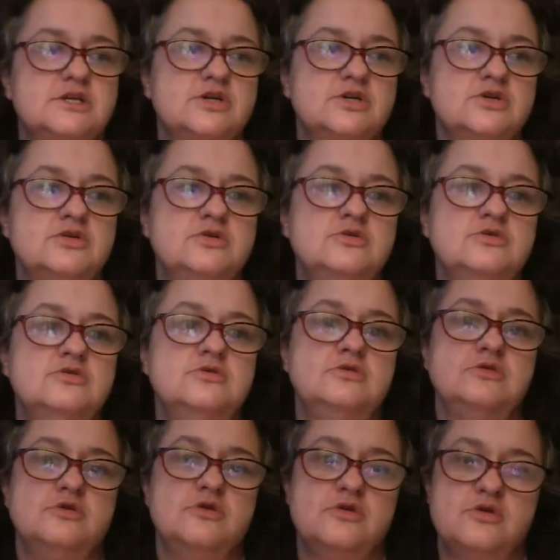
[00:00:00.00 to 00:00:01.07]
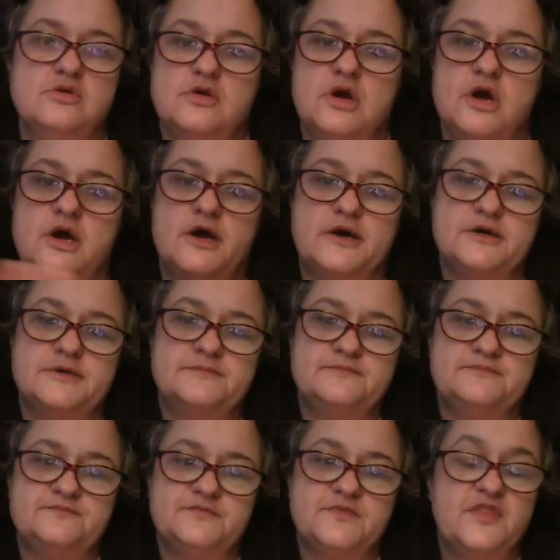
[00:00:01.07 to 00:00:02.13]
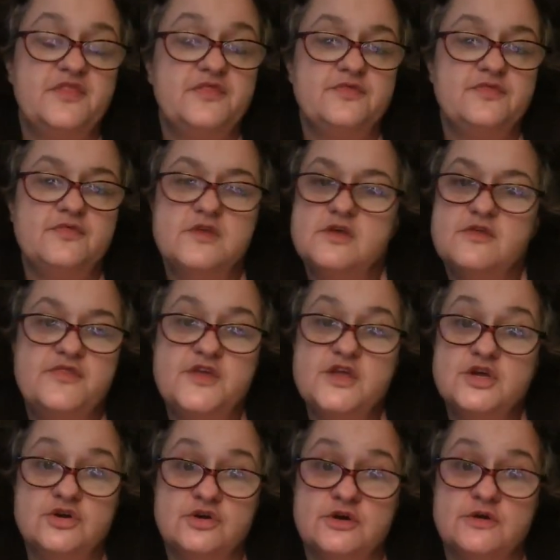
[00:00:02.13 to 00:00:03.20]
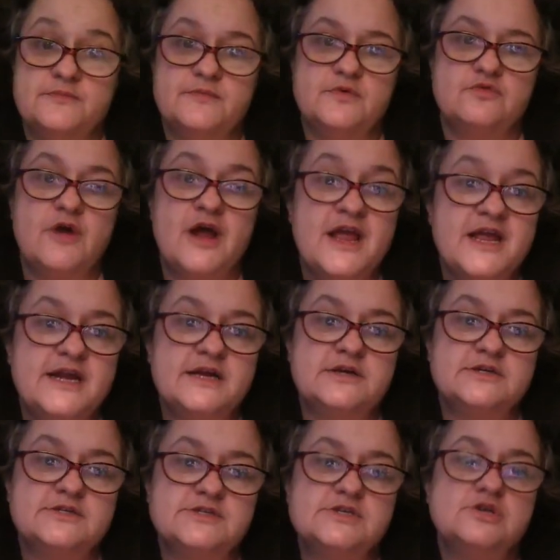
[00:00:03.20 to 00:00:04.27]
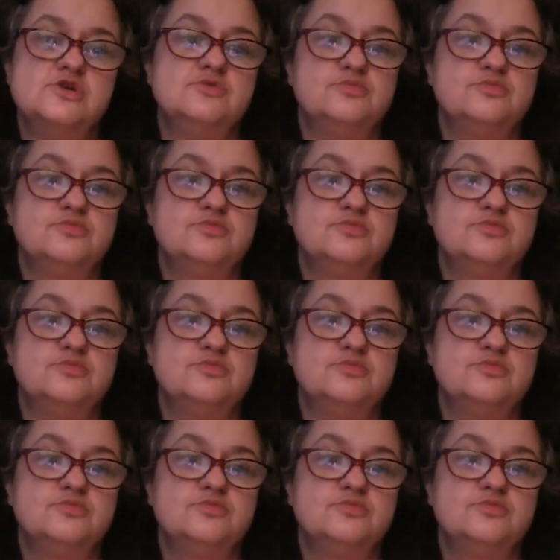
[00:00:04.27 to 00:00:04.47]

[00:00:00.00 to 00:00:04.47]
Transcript: and uh, theater writers